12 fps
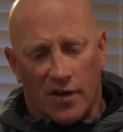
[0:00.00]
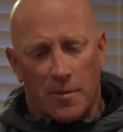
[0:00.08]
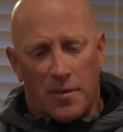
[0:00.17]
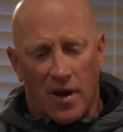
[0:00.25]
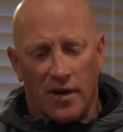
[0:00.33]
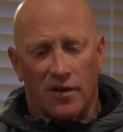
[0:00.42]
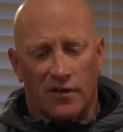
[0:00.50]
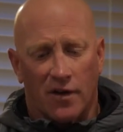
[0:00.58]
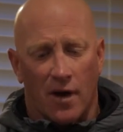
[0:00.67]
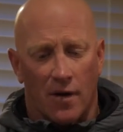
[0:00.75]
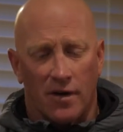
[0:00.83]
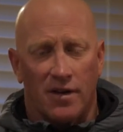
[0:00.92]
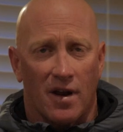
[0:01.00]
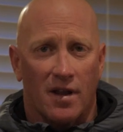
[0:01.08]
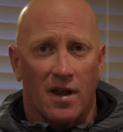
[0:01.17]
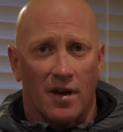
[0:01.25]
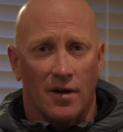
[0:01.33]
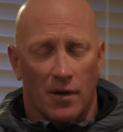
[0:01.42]
the appendix carry
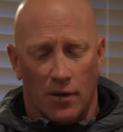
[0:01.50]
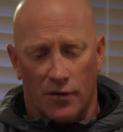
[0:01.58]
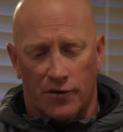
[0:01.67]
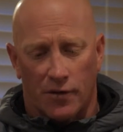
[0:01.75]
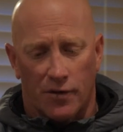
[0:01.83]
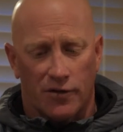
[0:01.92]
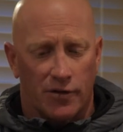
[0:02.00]
dedicated holster,